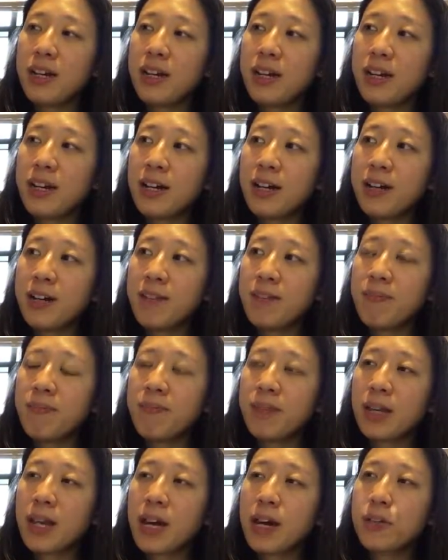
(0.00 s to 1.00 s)

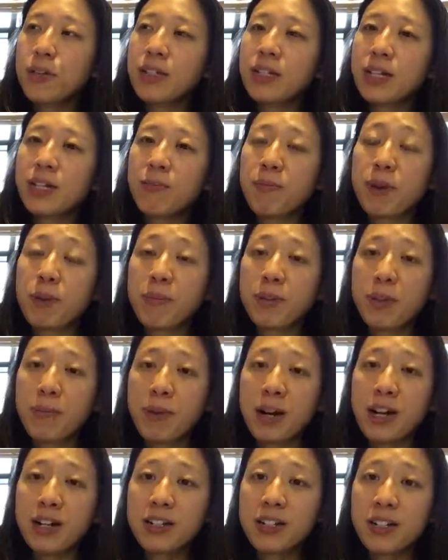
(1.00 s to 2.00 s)
outside the
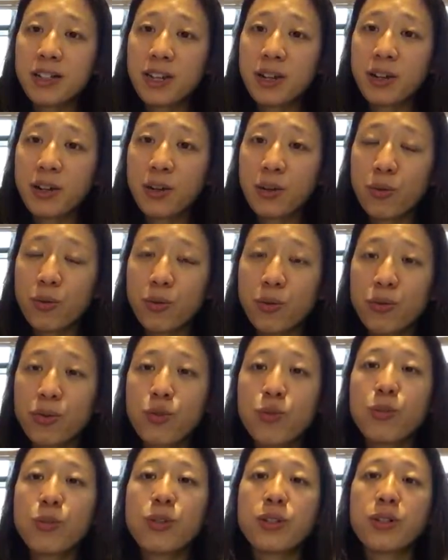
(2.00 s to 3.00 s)
box thinker who are
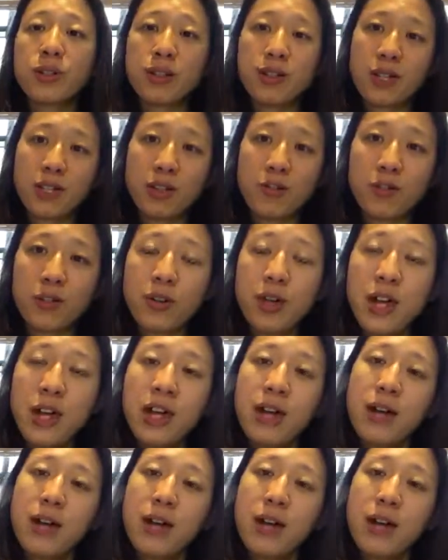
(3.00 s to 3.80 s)
super successful